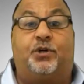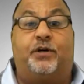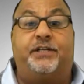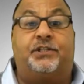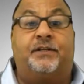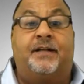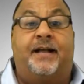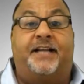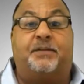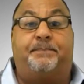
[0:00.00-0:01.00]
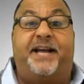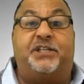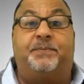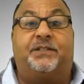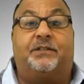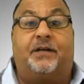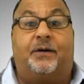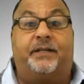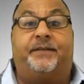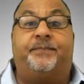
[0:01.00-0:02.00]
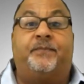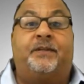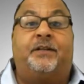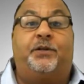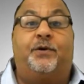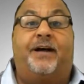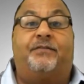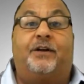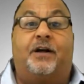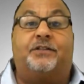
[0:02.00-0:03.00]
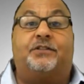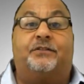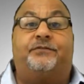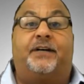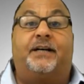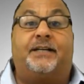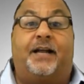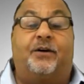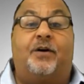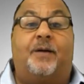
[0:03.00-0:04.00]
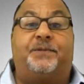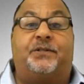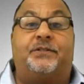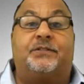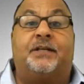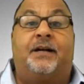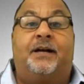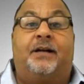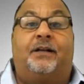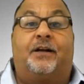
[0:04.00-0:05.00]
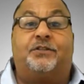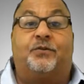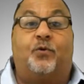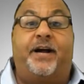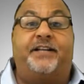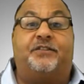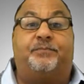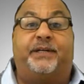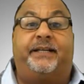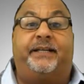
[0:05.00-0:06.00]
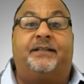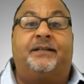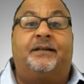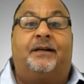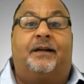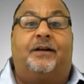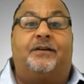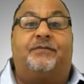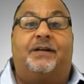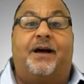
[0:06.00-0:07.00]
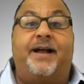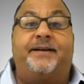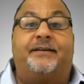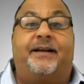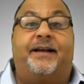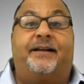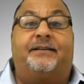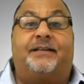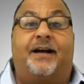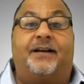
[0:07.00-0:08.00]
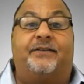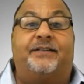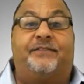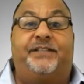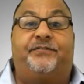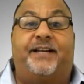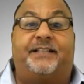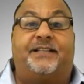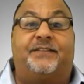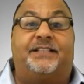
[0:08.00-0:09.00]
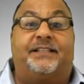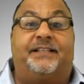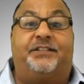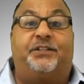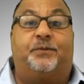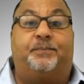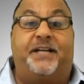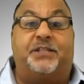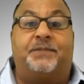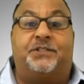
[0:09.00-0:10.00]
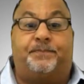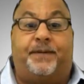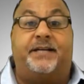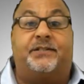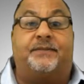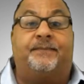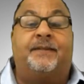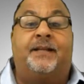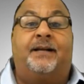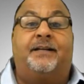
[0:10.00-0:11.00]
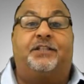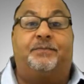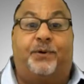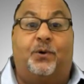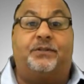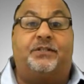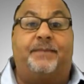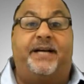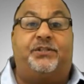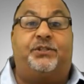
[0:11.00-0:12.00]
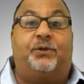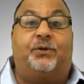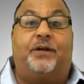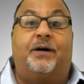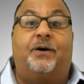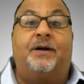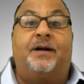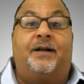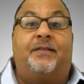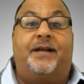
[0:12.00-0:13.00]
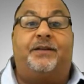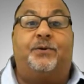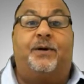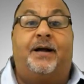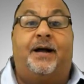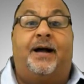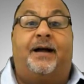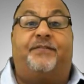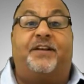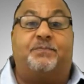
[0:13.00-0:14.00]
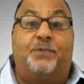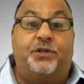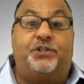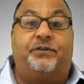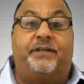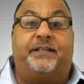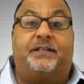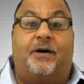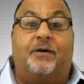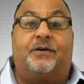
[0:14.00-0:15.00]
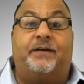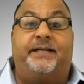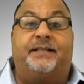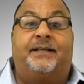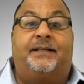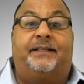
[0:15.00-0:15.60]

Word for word: choice as a basement coating. You have lots of color options, lots of ways of bringing a lot of light and color and reflectivity into your basement space. It's important to make sure though that you, if there's moisture in the concrete